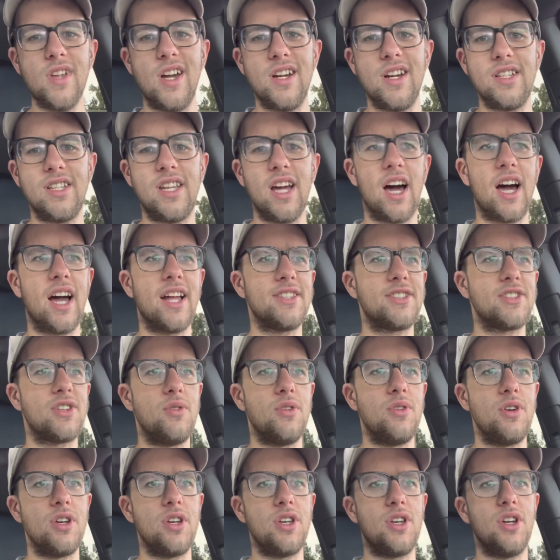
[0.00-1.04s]
Diet's
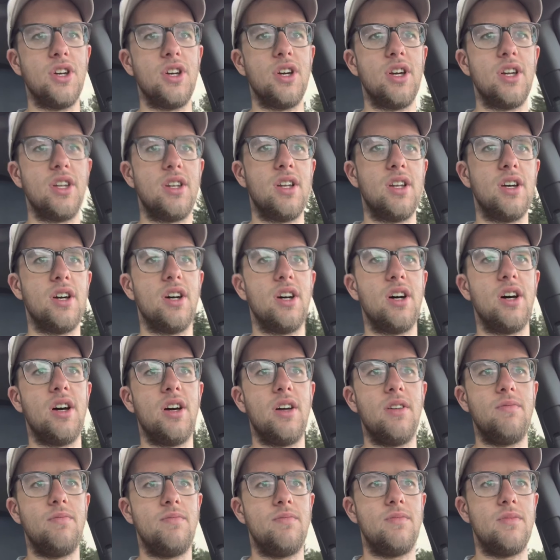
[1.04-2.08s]
going good.
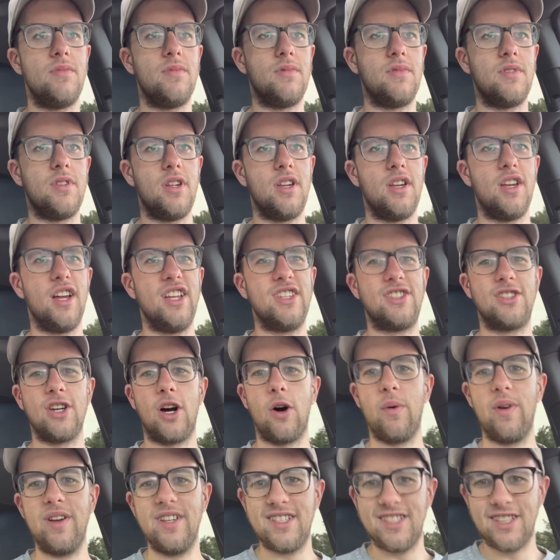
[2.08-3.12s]
It's
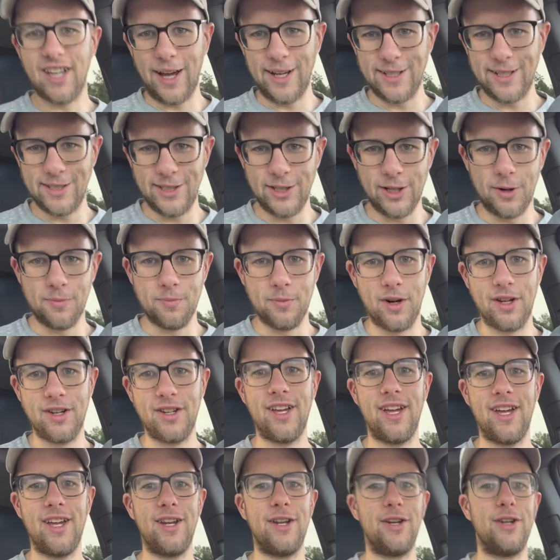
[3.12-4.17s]
always dicey on
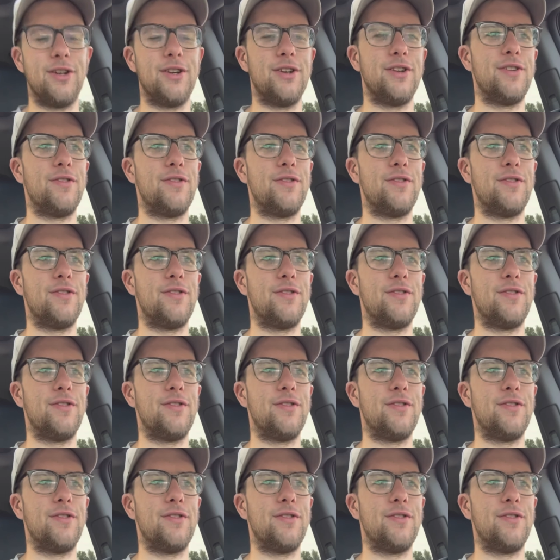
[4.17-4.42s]
Monday to